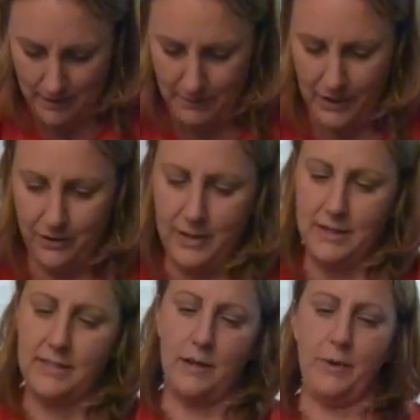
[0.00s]
The other
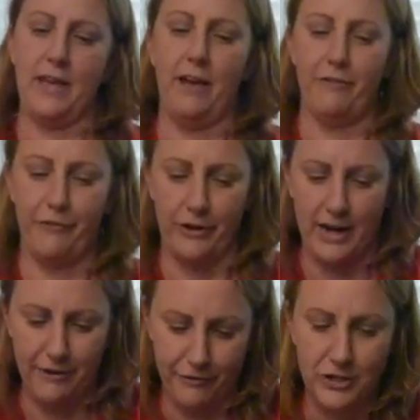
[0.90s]
things that we have for
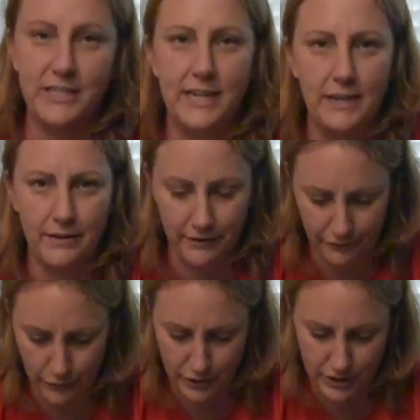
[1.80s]
kind of first aid
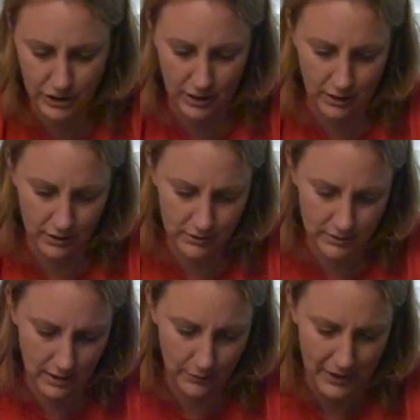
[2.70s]
for the
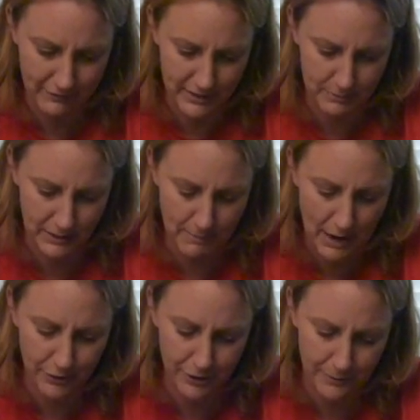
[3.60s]
dogs, we have styptic
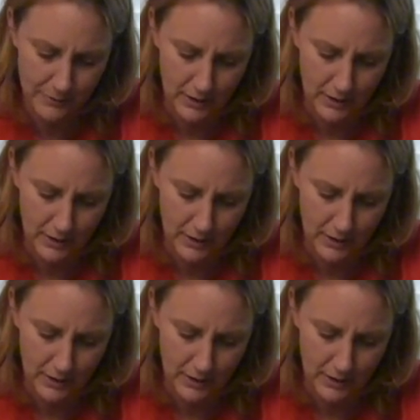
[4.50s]
powder.